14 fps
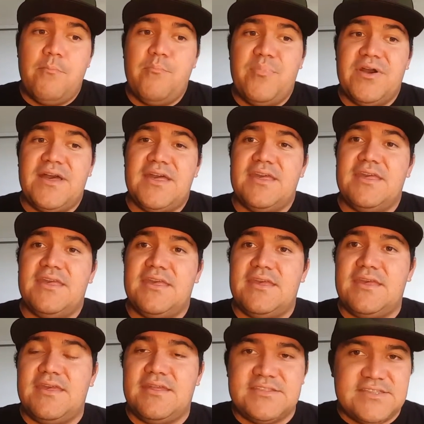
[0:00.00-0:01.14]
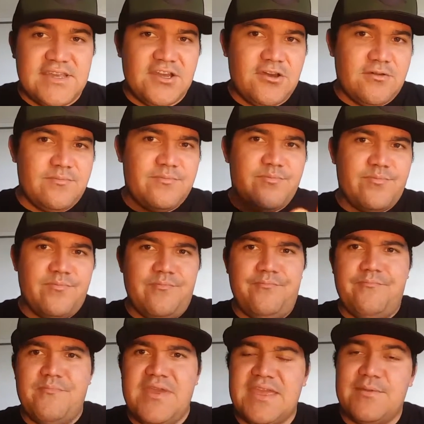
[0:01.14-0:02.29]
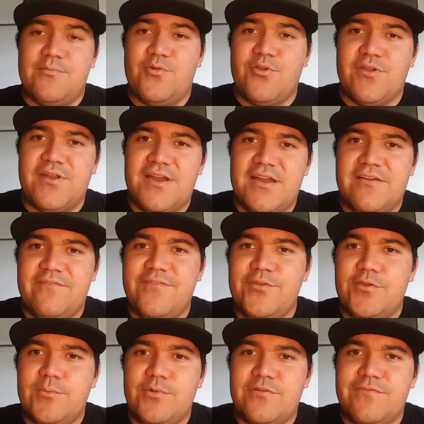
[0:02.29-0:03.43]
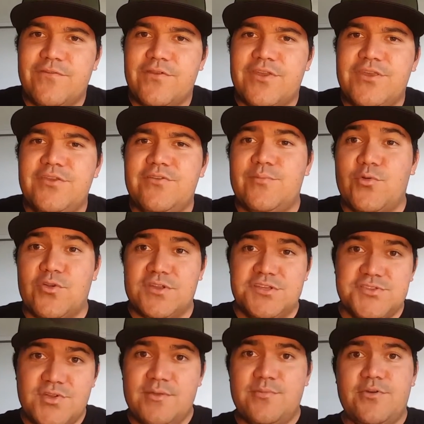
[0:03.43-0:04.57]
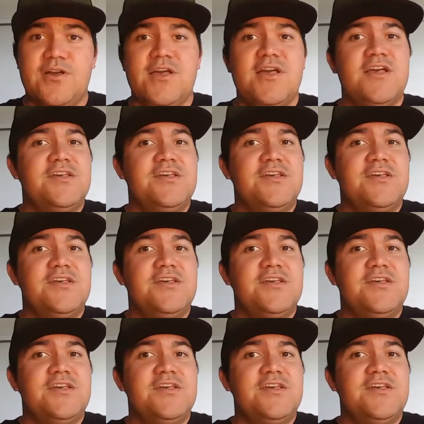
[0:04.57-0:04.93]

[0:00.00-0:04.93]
but it's to help make it more viewable for you and more enjoyable.